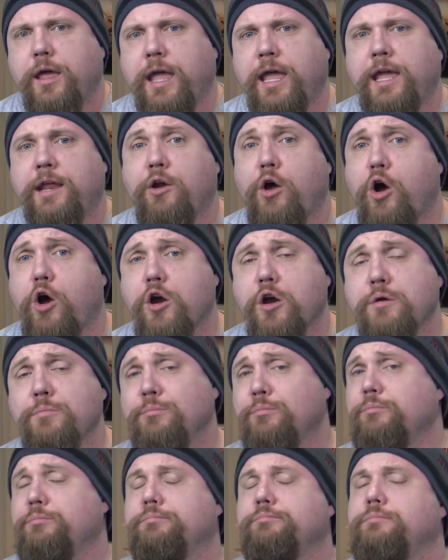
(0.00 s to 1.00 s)
And
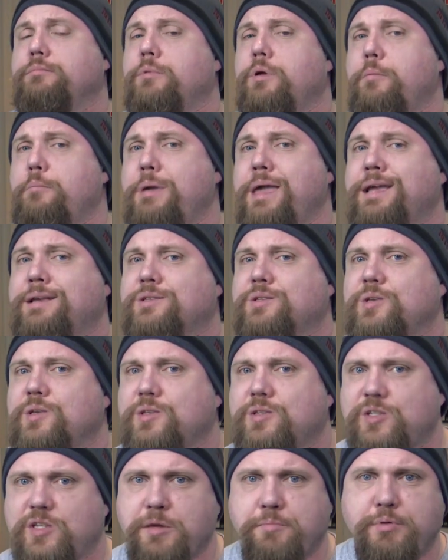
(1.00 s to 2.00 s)
ARM makes
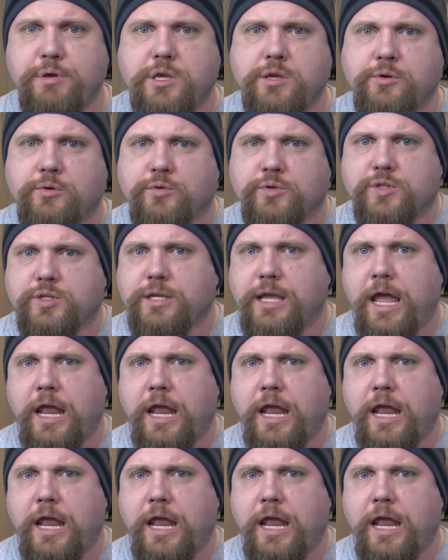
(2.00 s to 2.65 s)
CPUs,